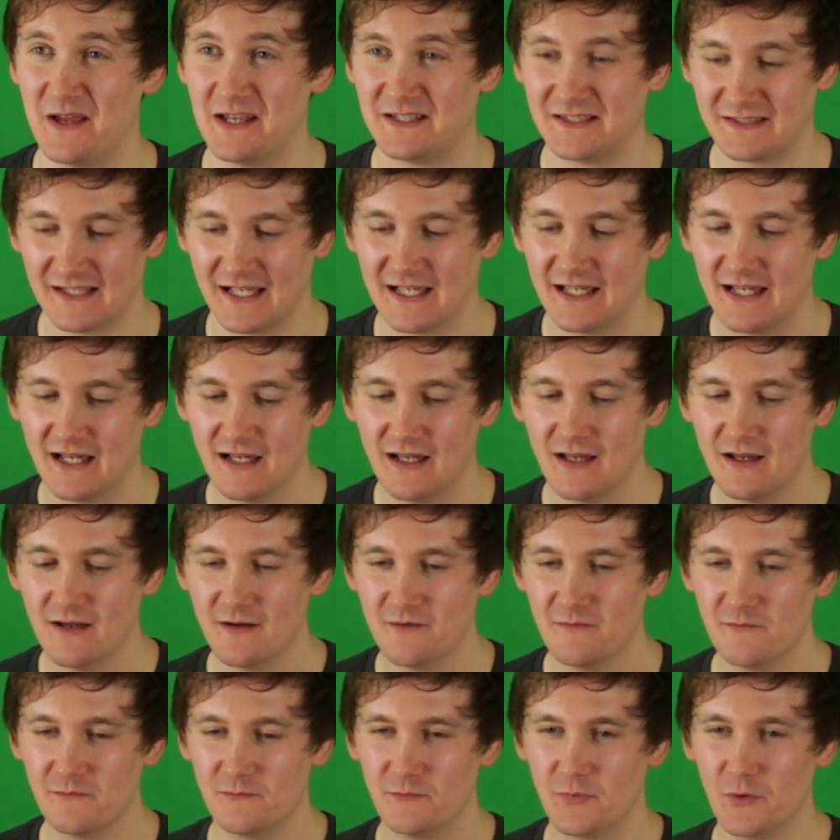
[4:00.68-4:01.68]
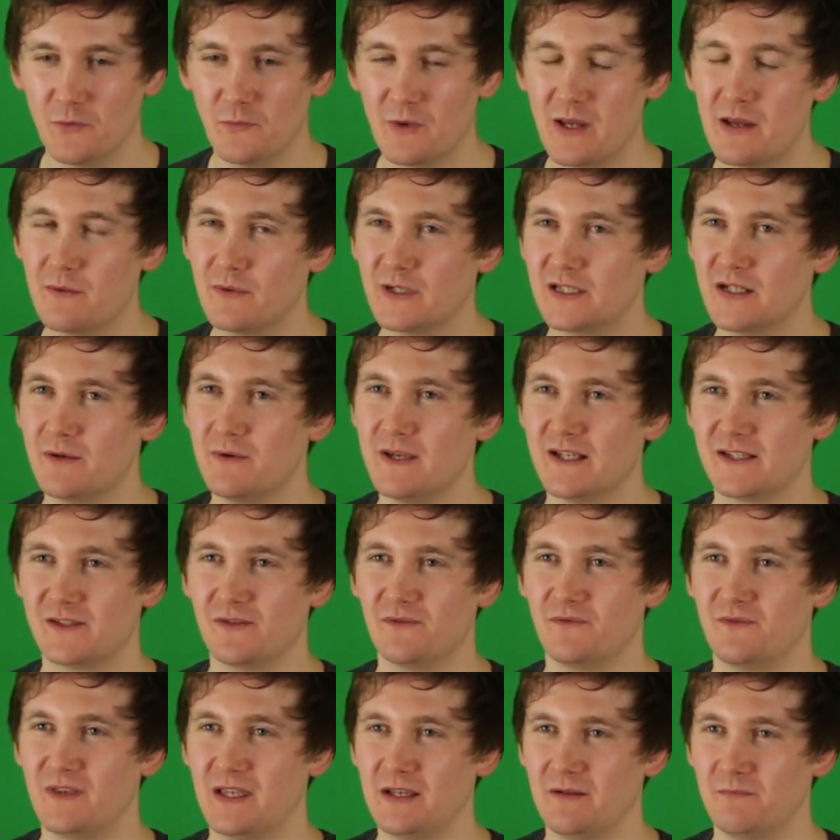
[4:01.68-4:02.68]
this. It's but we were doing
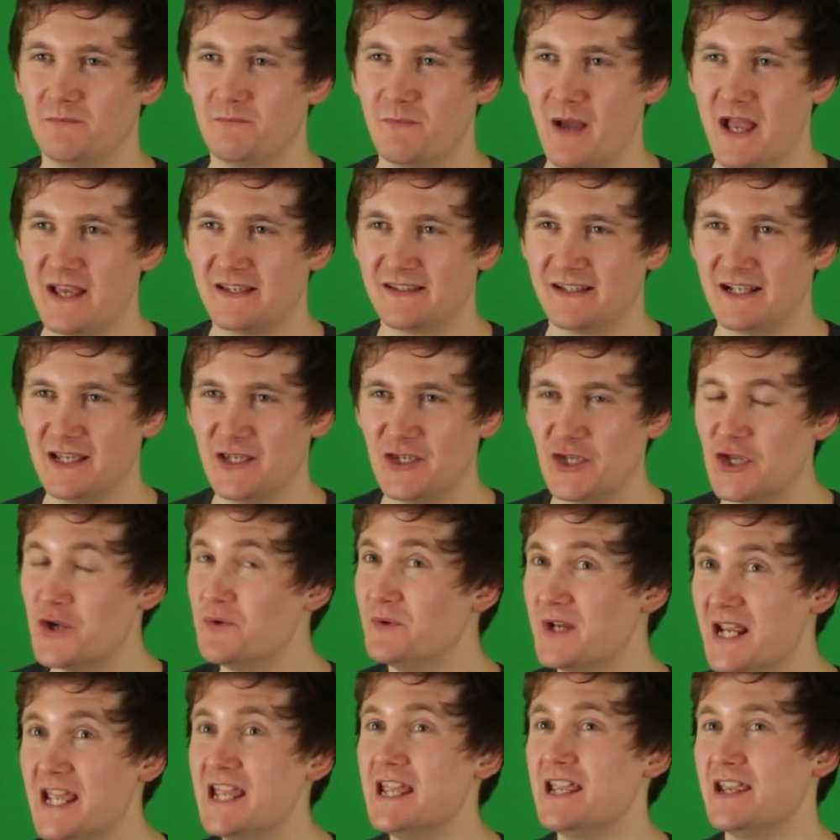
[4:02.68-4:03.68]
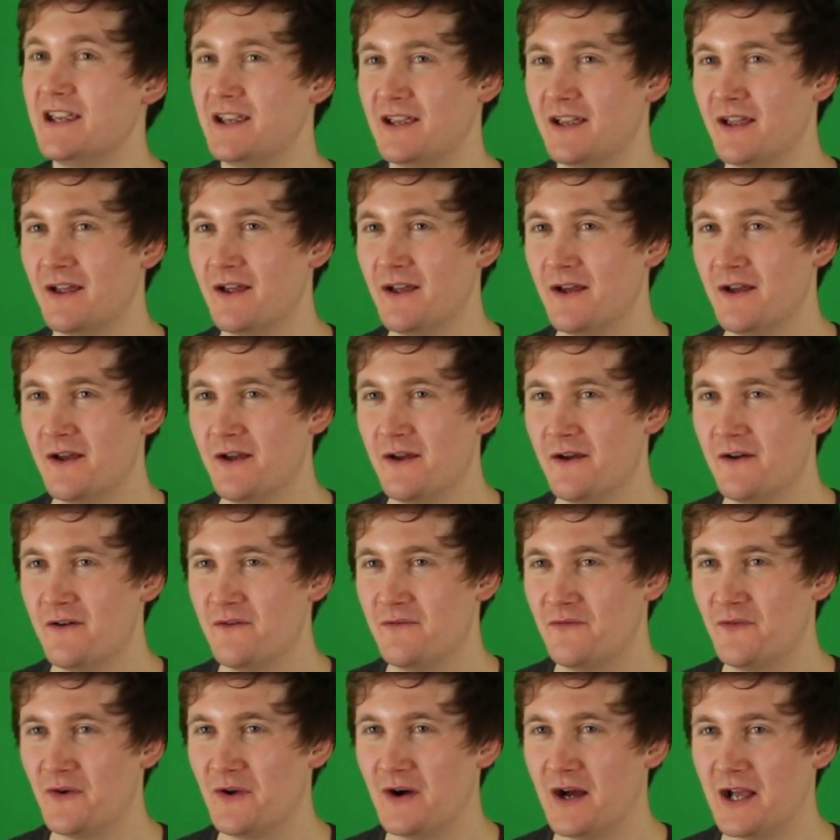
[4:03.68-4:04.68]
something basically unique
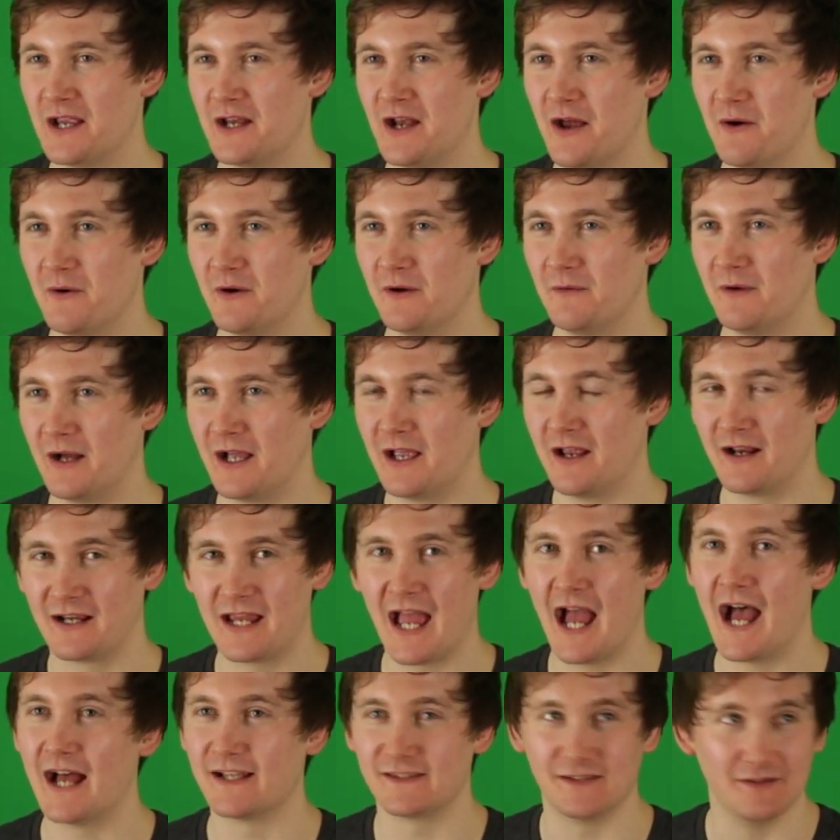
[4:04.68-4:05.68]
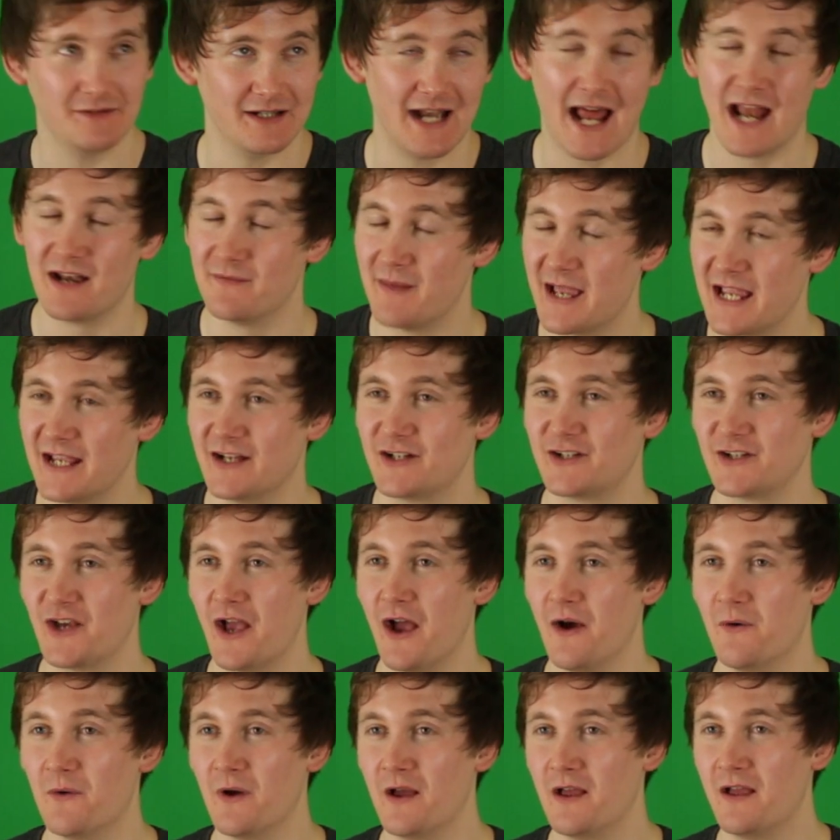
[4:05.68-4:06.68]
for a cartoon and animated
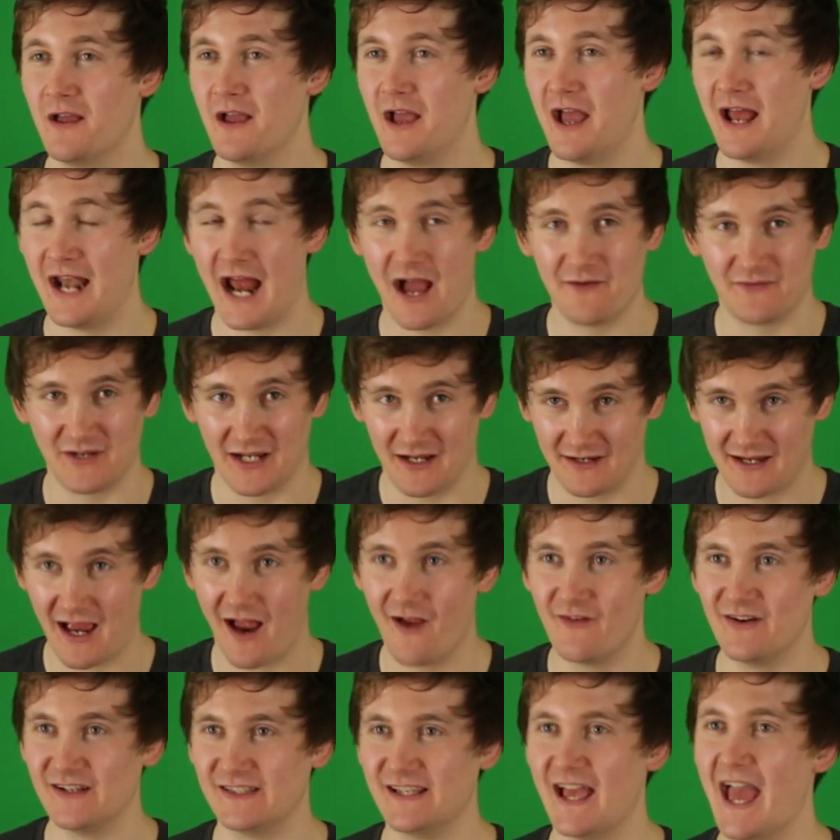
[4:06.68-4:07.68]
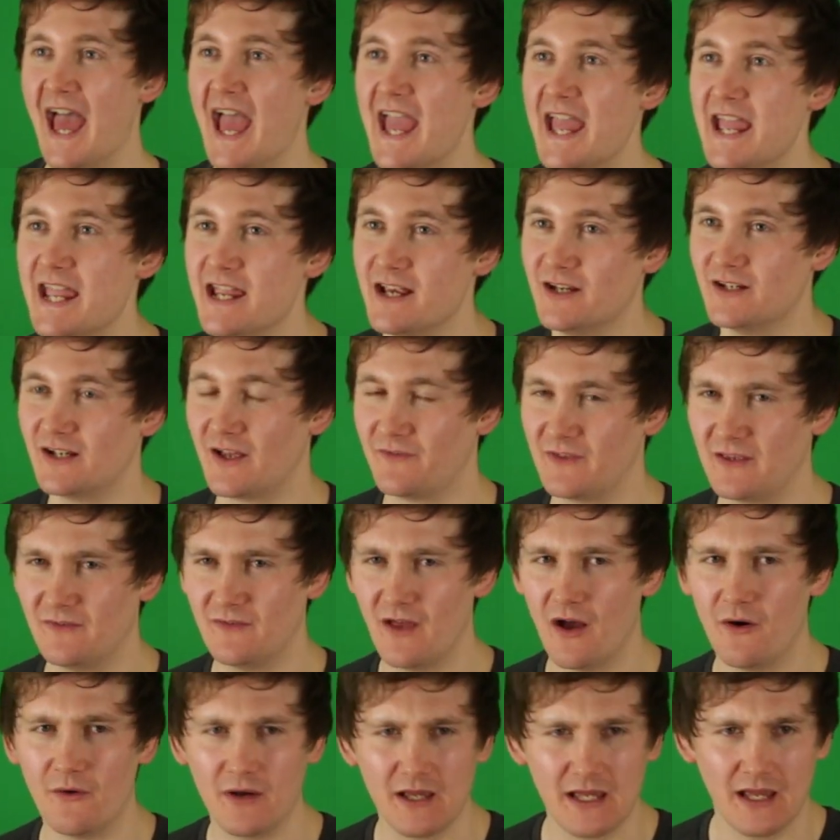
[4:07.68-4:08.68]
show, and having a character age. I think
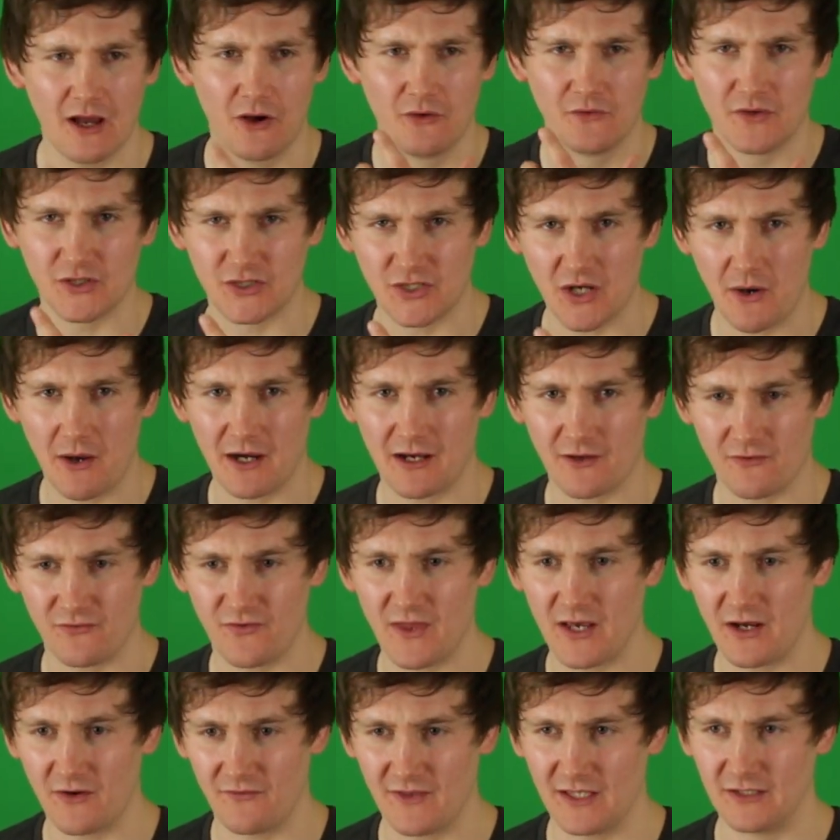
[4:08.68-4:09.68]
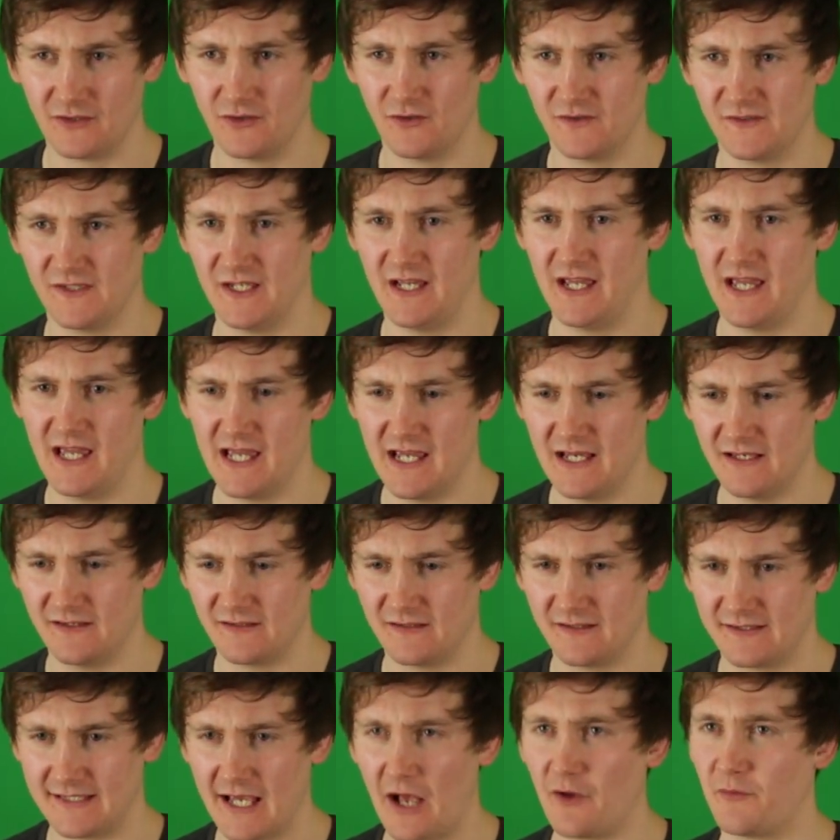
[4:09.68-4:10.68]
the only other show I can think of that does it is
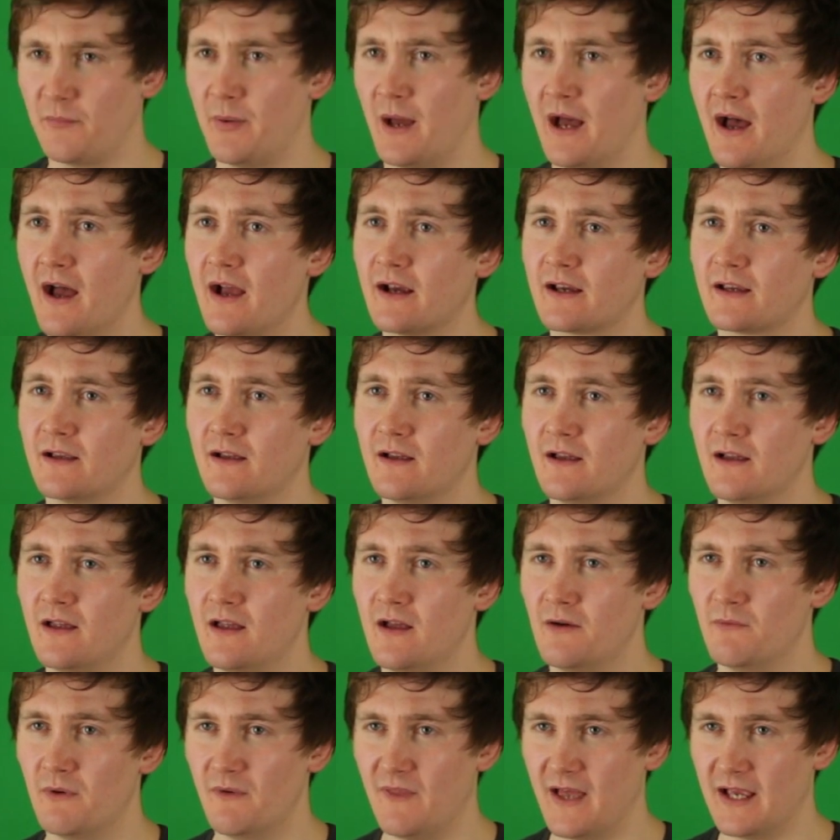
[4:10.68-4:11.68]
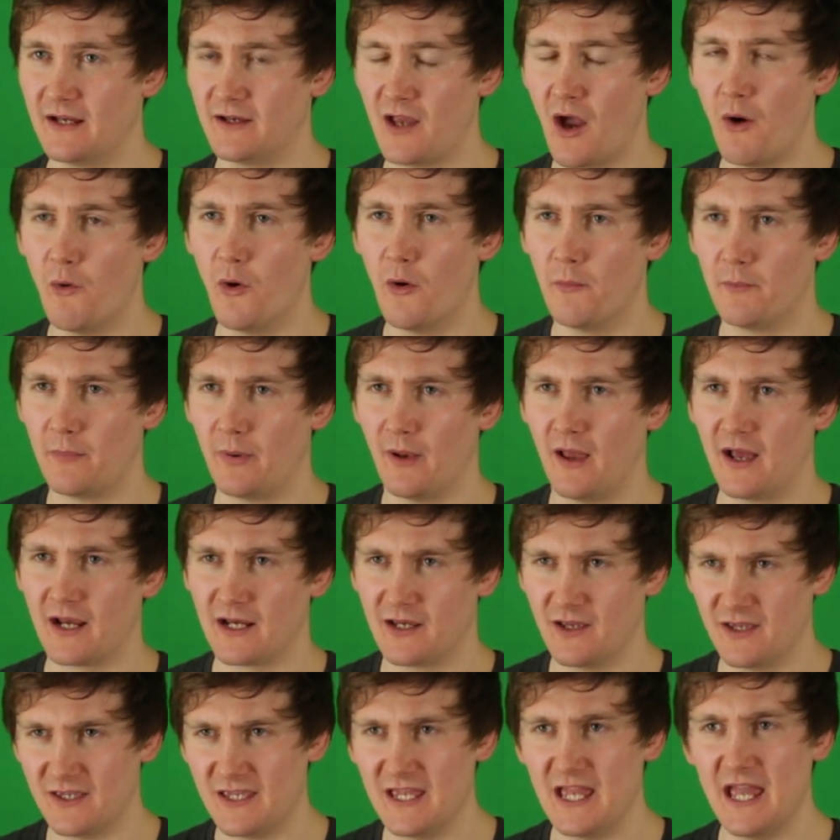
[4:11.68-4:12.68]
South Park, where they go
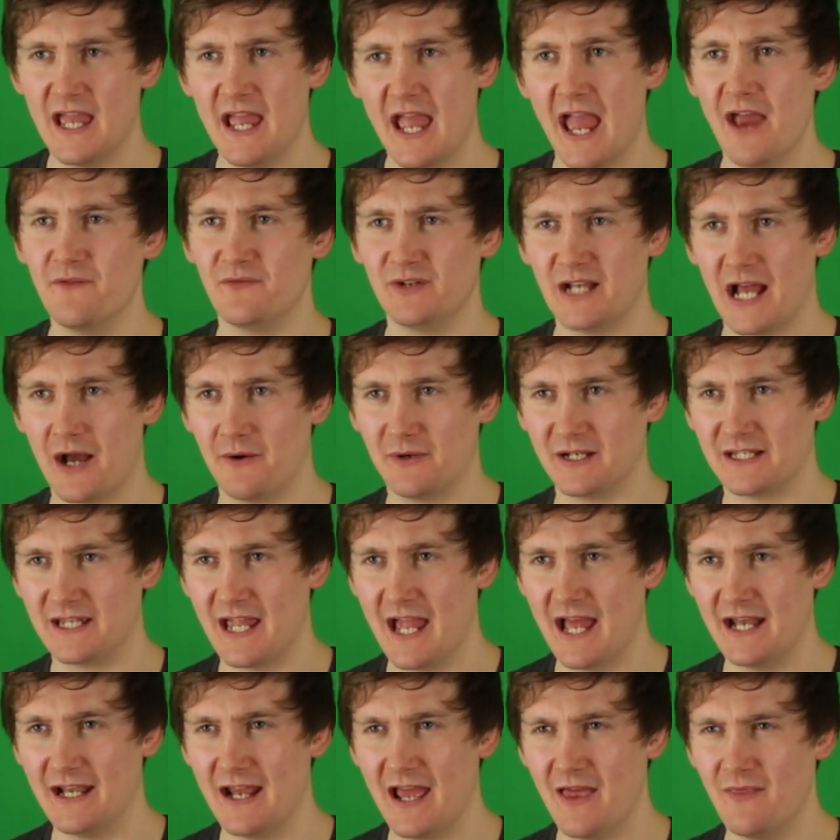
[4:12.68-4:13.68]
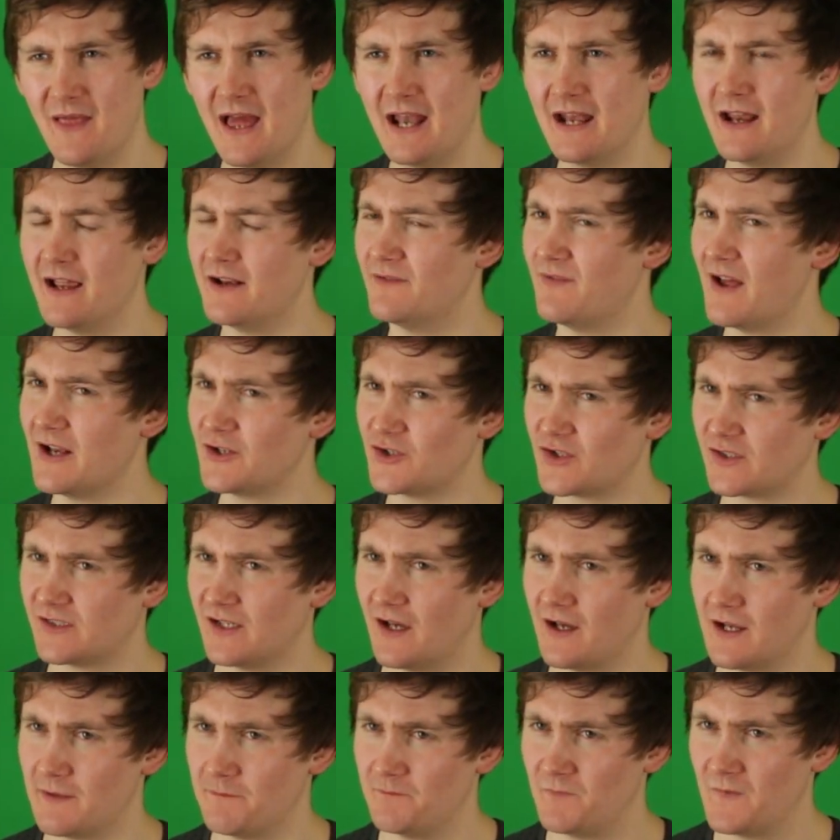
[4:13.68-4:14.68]
up a year every now and again, and then Adventure
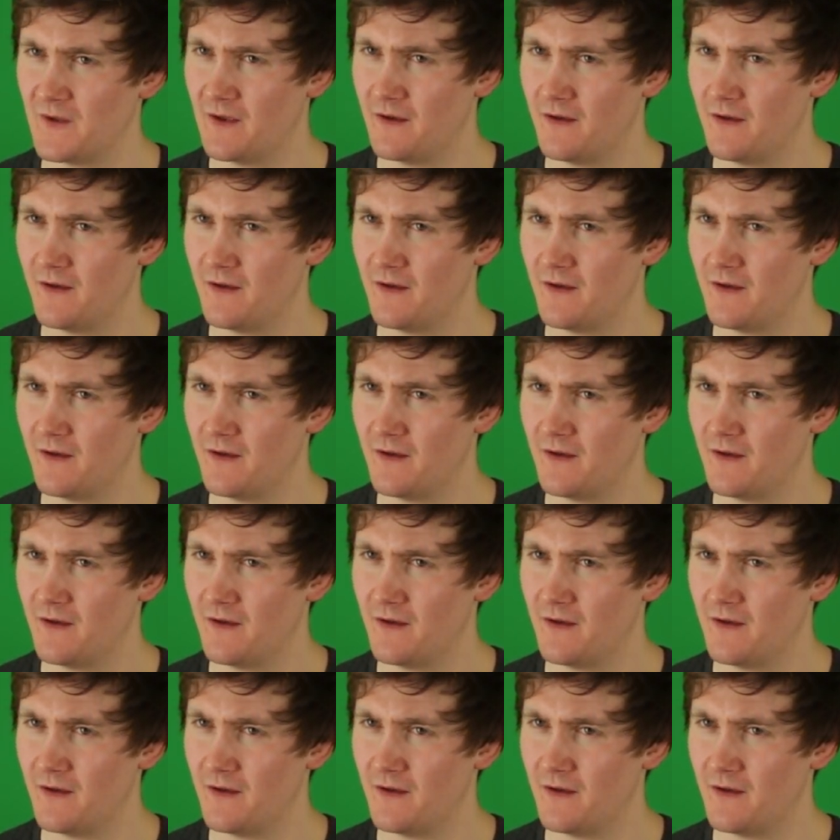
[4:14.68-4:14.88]
Time.